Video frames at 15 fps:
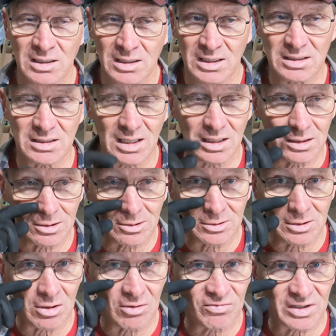Hit that little
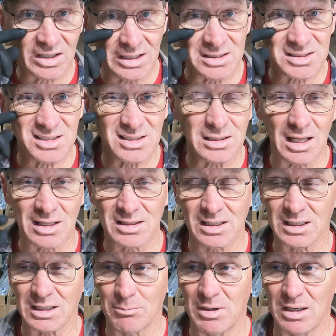notification. I
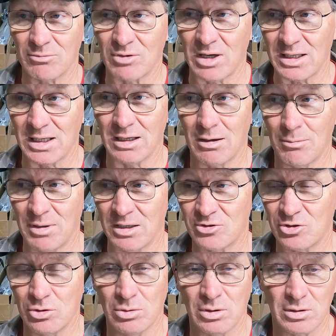think right now I'm
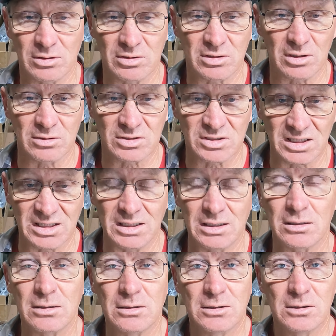at
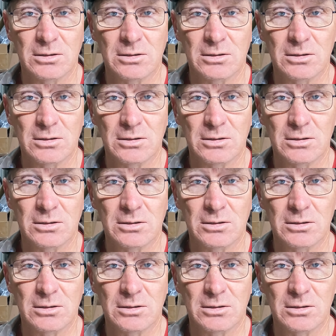213